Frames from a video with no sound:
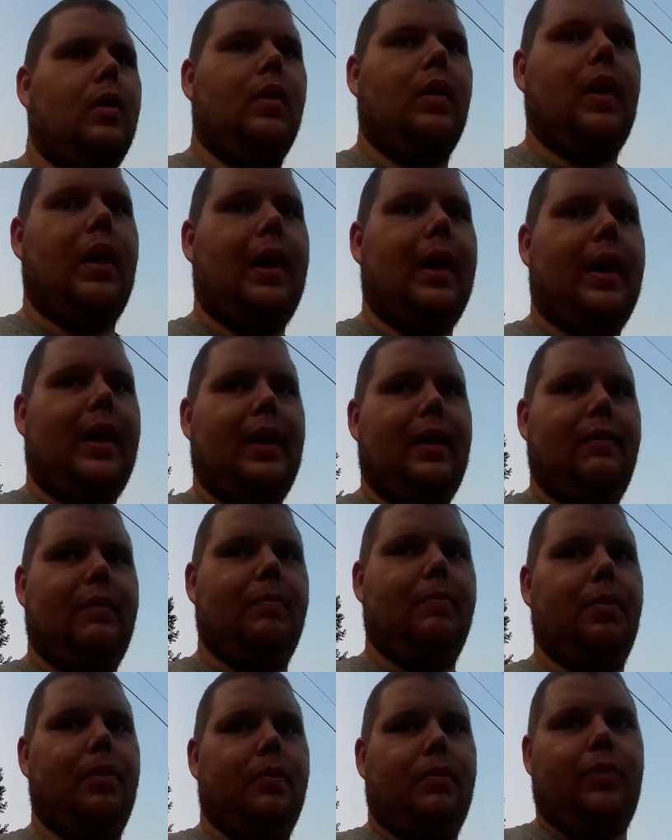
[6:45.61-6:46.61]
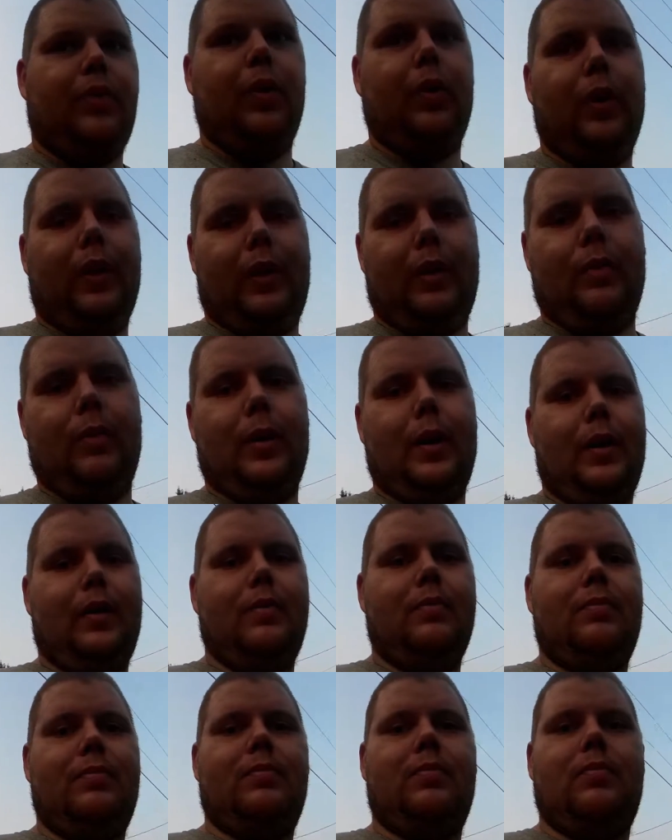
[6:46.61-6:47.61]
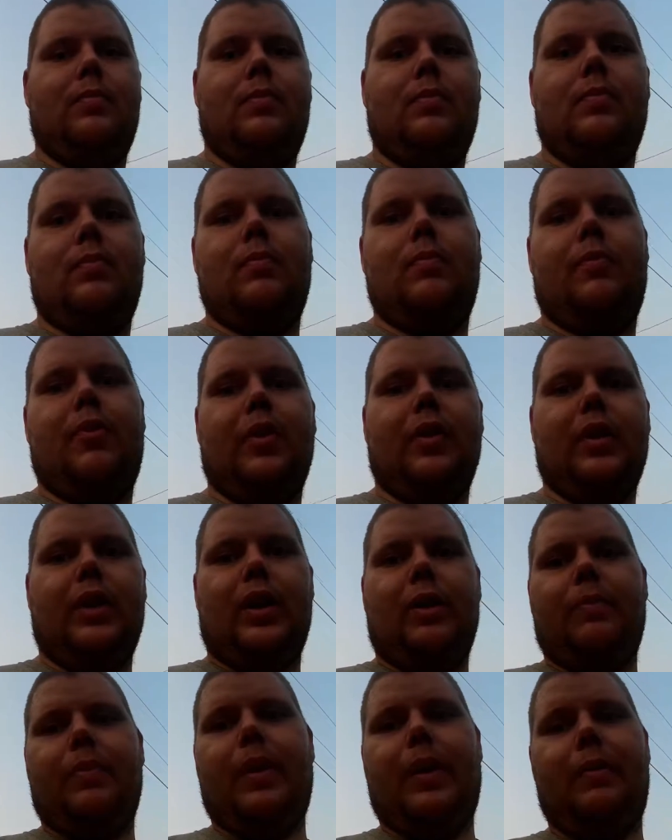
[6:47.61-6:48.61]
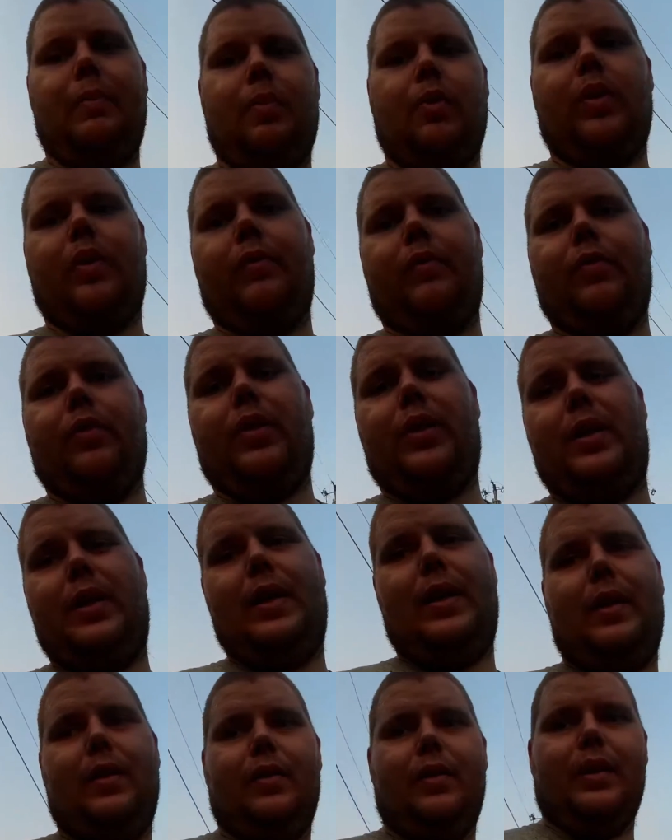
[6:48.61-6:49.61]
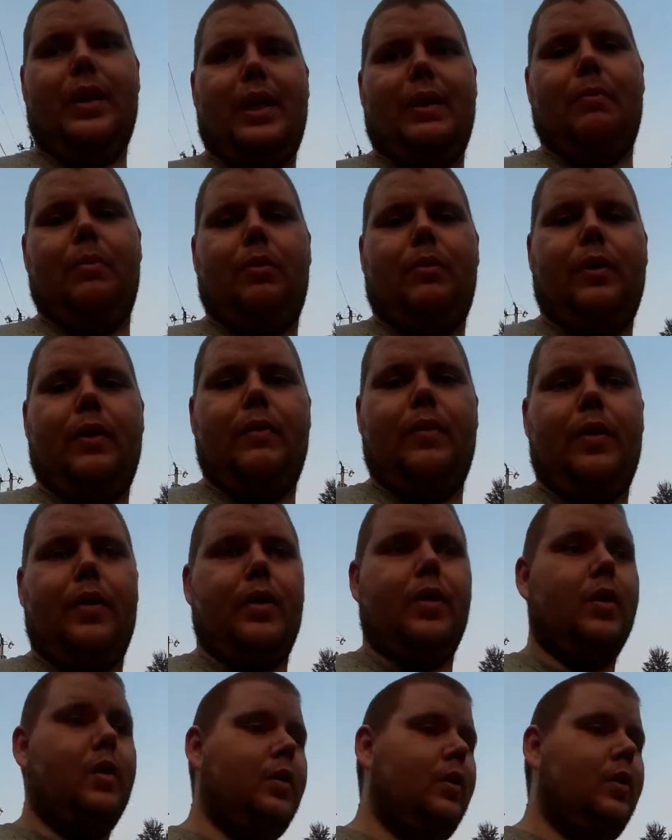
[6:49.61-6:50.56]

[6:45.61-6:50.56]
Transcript: I hadn't even put fuel in it when I filled it up that morning to take it on the Gambler 500.